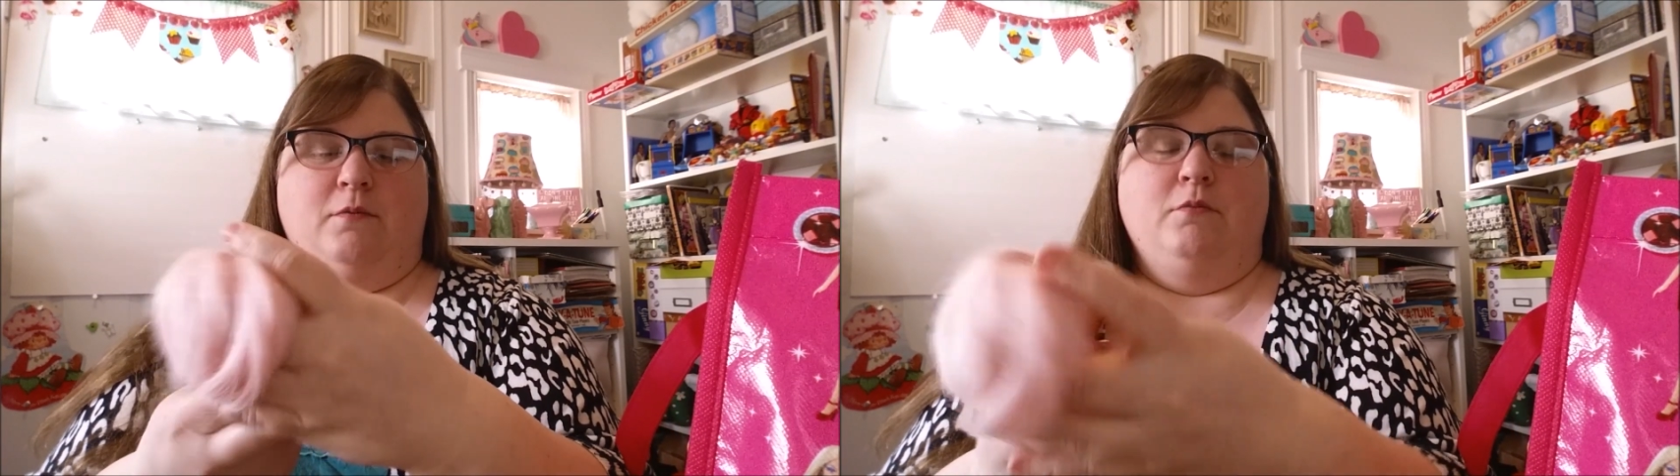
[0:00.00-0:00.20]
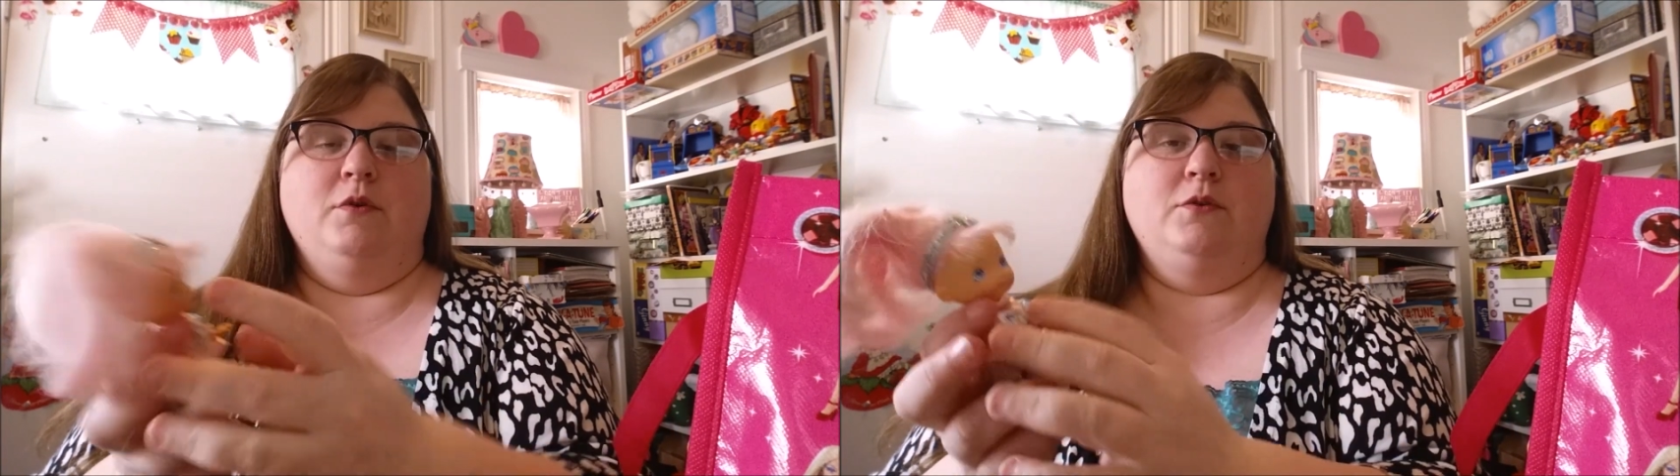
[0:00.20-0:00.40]

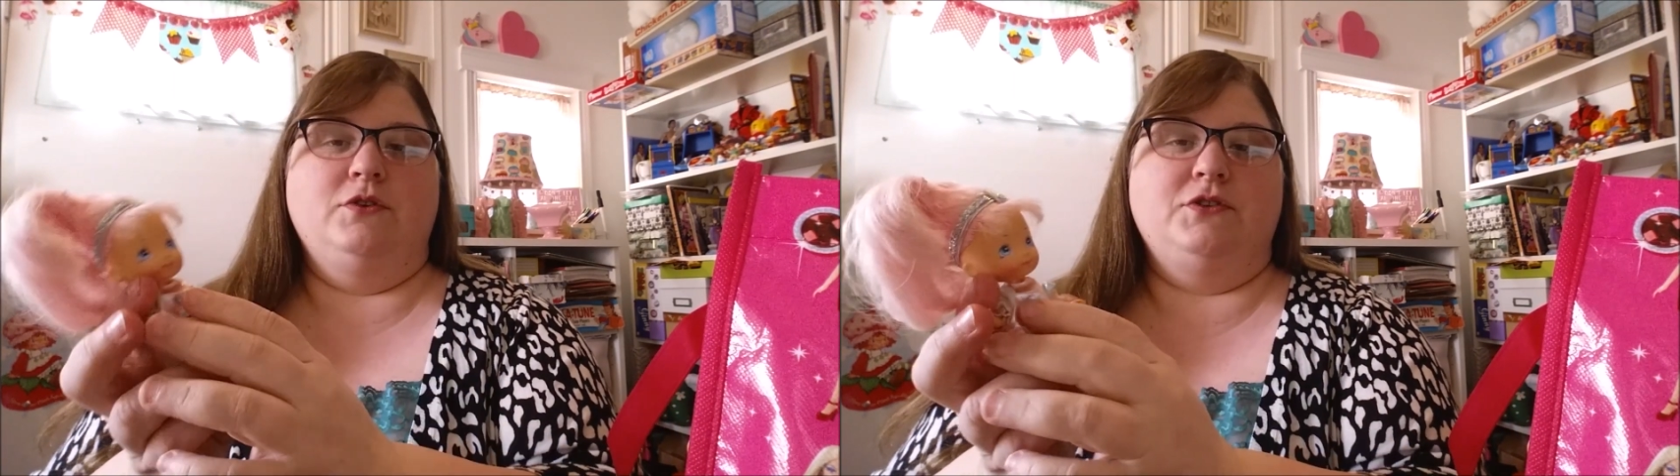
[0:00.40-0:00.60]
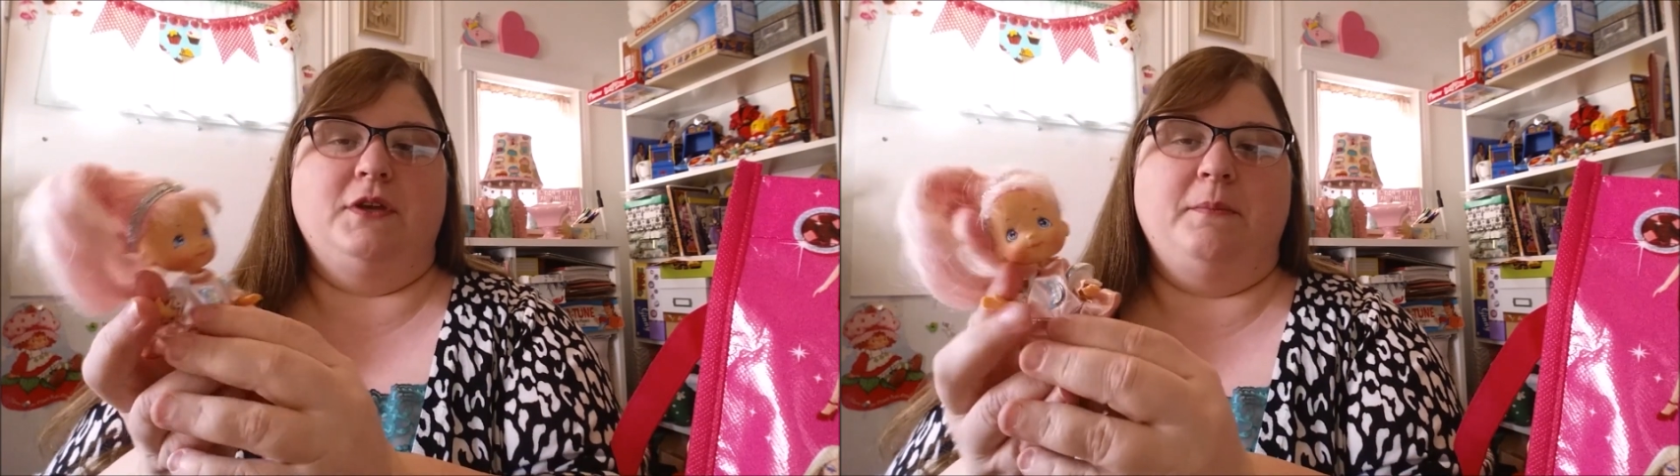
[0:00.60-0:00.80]

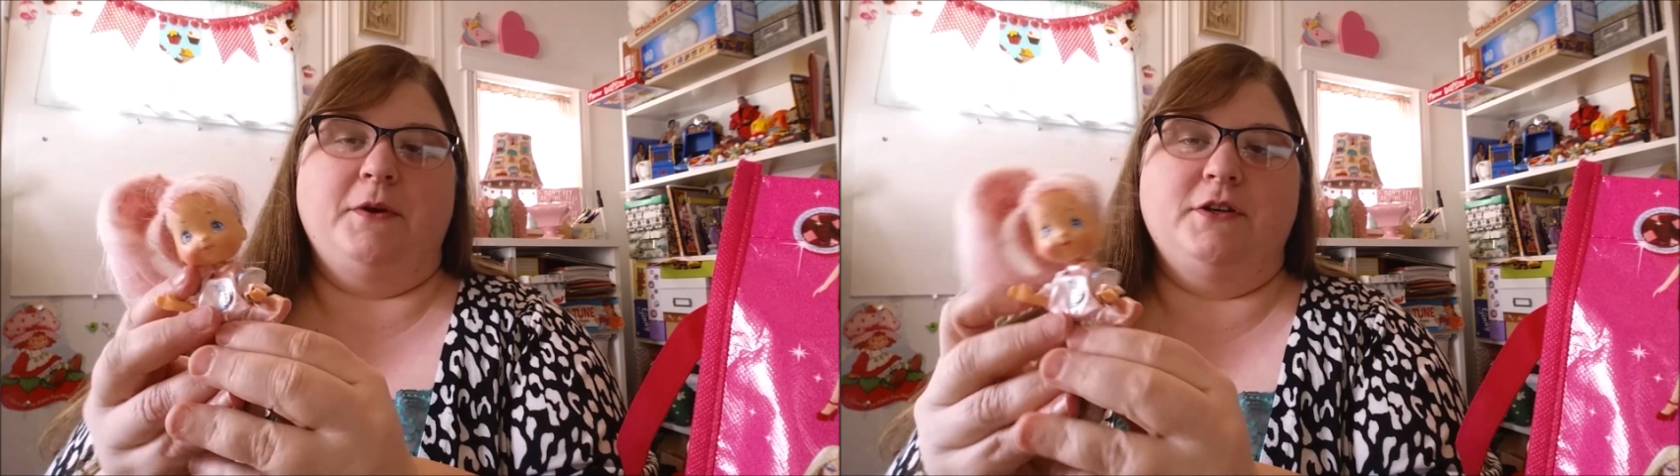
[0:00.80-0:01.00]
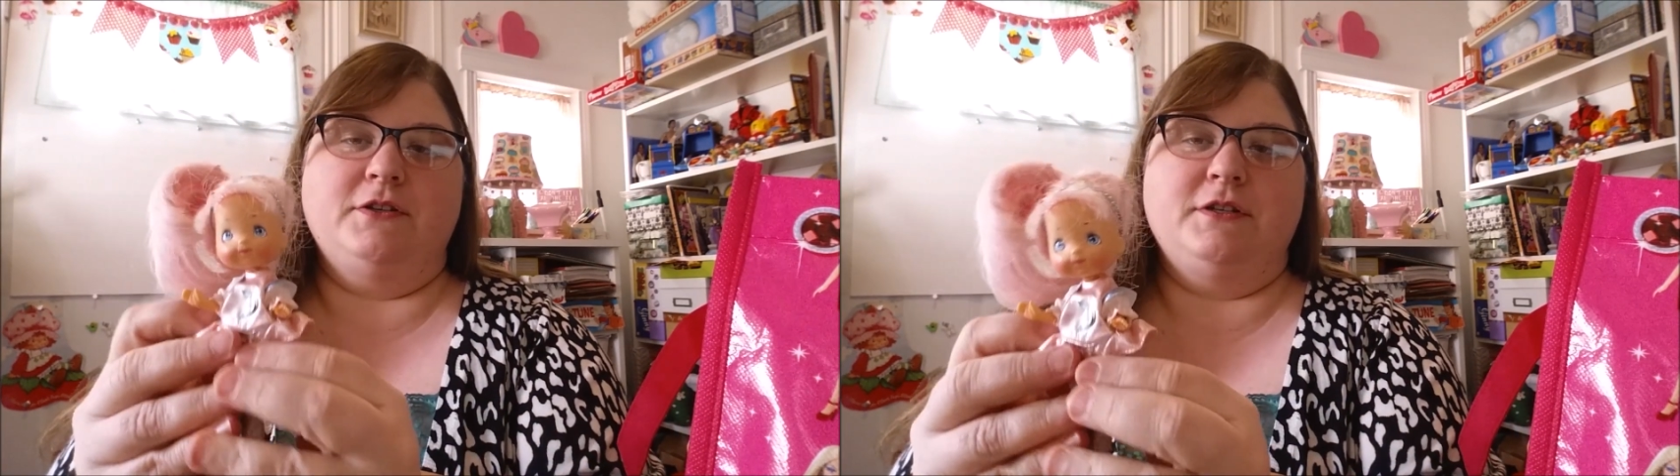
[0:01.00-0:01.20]
Moon
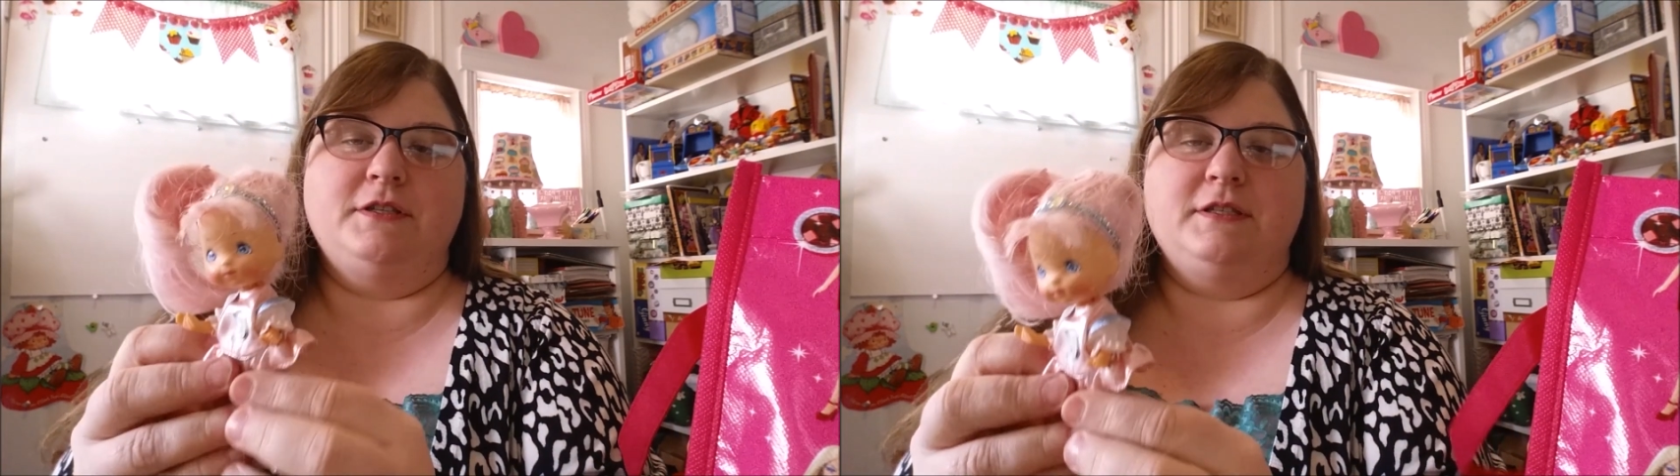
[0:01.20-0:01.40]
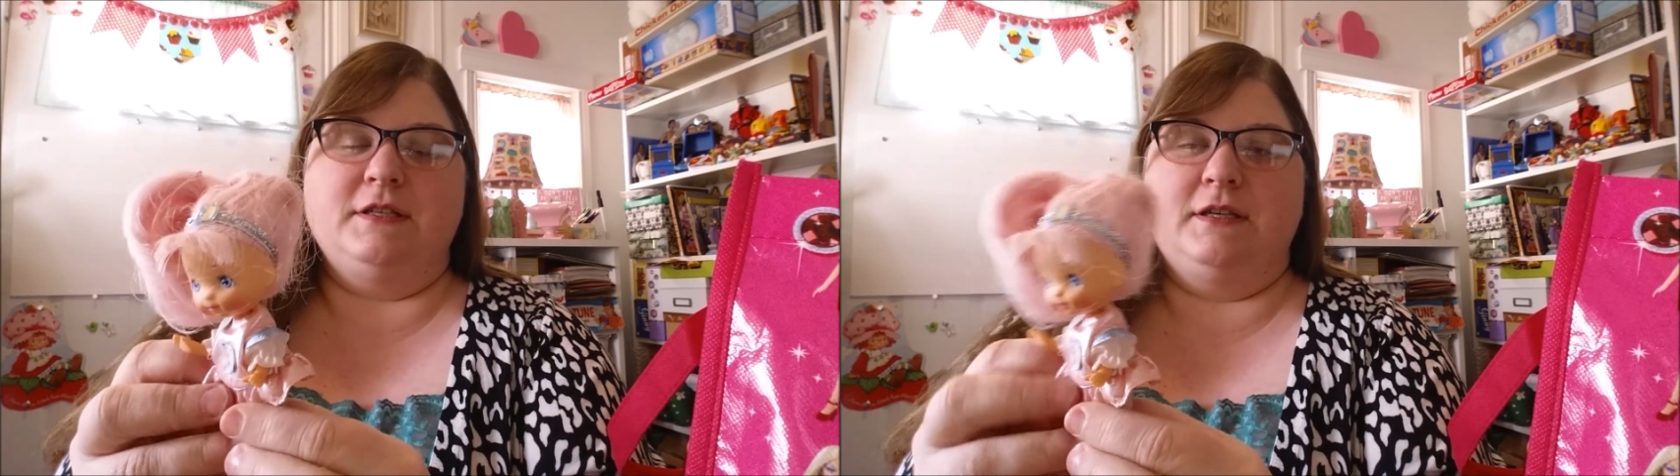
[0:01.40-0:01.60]

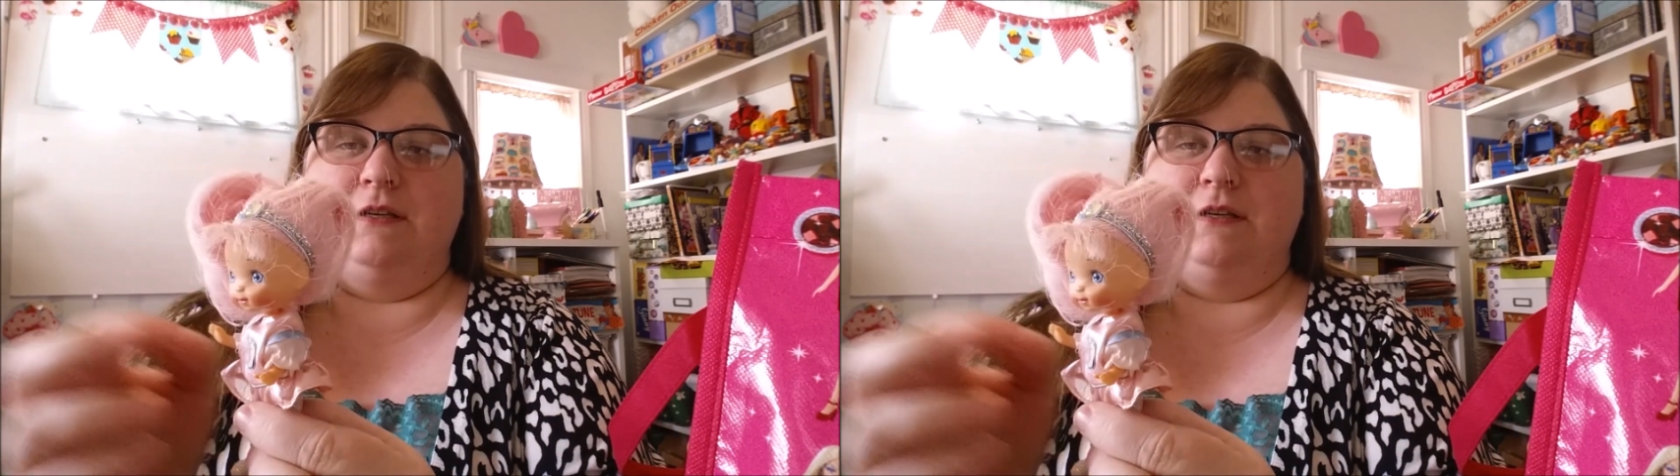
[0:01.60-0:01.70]
Dreamers